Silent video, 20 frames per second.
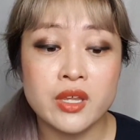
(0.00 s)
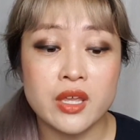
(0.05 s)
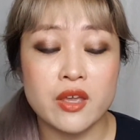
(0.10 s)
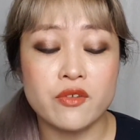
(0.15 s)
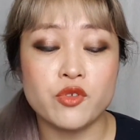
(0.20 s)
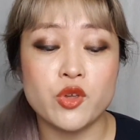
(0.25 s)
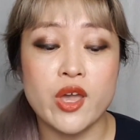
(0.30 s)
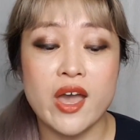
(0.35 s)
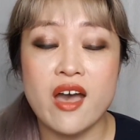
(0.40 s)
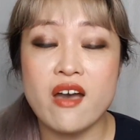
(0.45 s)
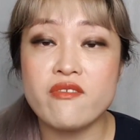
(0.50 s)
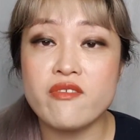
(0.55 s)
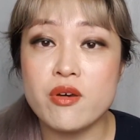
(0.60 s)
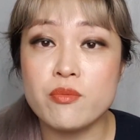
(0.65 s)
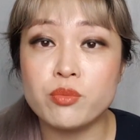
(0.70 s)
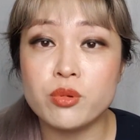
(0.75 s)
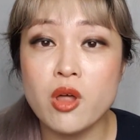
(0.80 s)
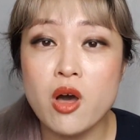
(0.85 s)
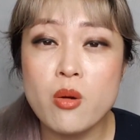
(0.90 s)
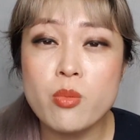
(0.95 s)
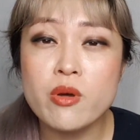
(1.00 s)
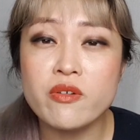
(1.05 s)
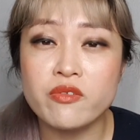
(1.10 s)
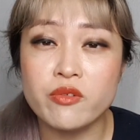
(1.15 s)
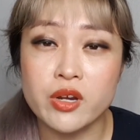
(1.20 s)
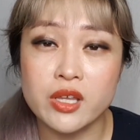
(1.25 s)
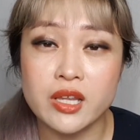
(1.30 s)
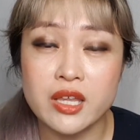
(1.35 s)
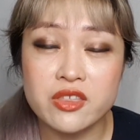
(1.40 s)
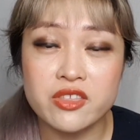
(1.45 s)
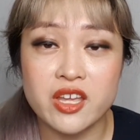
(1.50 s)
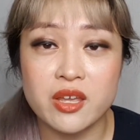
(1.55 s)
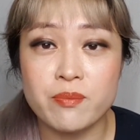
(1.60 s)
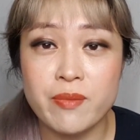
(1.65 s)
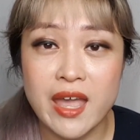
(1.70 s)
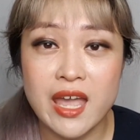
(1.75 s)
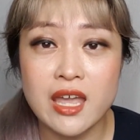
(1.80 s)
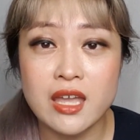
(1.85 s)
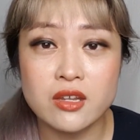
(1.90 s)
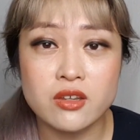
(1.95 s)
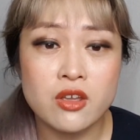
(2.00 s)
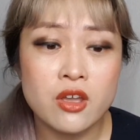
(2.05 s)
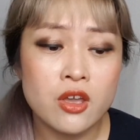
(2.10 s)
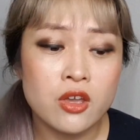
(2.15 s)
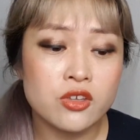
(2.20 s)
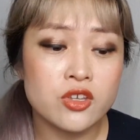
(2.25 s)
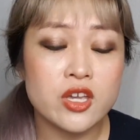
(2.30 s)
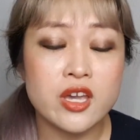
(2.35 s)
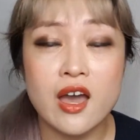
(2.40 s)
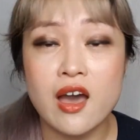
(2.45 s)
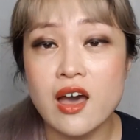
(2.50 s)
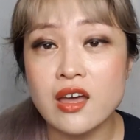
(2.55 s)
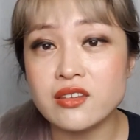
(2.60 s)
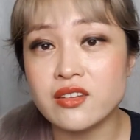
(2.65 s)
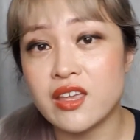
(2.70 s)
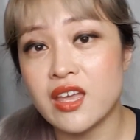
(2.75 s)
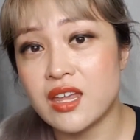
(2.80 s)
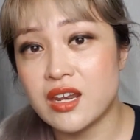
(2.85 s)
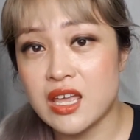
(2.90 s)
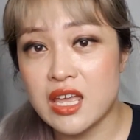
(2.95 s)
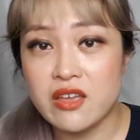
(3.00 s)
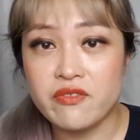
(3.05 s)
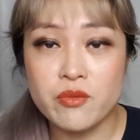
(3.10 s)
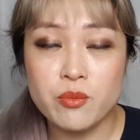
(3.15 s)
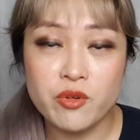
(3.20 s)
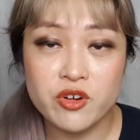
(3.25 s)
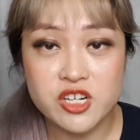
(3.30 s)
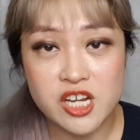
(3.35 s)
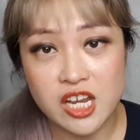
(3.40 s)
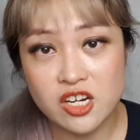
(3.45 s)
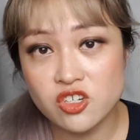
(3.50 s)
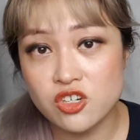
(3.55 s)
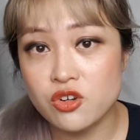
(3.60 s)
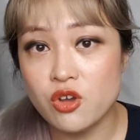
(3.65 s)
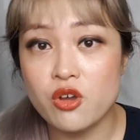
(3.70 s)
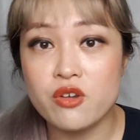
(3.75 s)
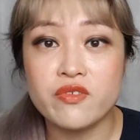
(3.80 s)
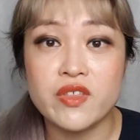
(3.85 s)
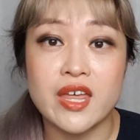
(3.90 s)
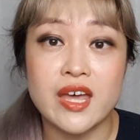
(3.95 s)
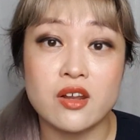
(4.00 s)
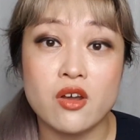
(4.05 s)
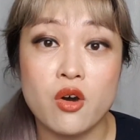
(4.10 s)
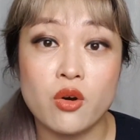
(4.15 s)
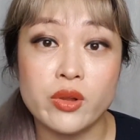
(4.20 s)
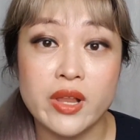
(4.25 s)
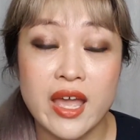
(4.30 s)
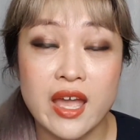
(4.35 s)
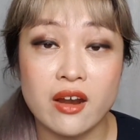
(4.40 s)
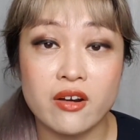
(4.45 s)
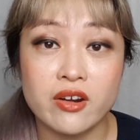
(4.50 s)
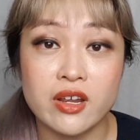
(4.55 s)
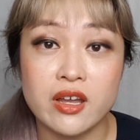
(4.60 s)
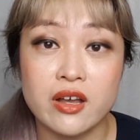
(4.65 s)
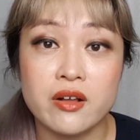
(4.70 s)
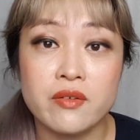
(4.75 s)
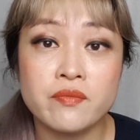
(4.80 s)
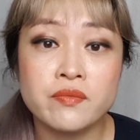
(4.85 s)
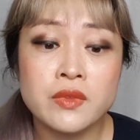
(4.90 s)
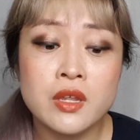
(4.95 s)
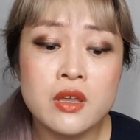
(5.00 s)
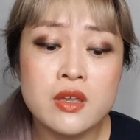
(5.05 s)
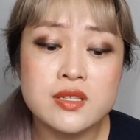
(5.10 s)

If you have a blob of really thick paint, you can't get even protection over that whole area.